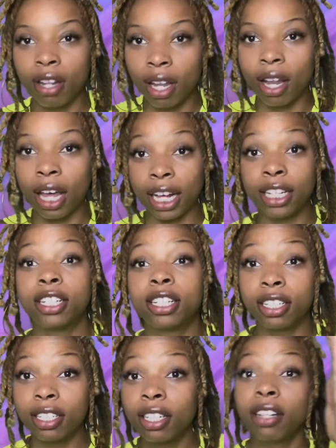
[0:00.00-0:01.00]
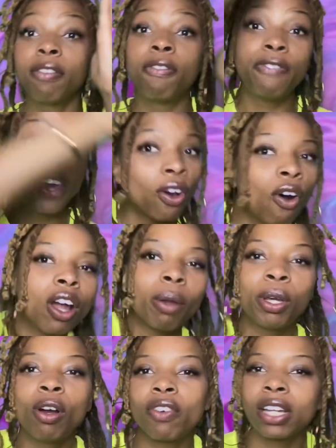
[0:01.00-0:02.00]
like a fell all the way
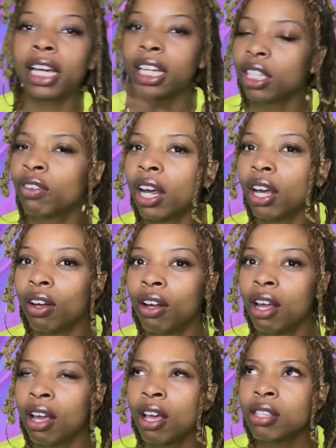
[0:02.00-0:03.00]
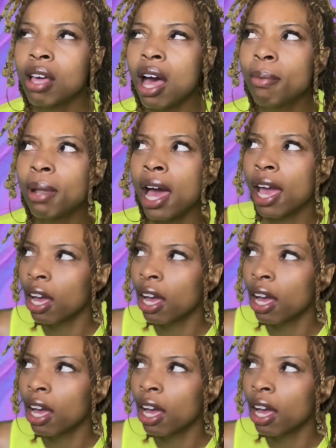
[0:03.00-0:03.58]
over. I hit the ground. So I'm like,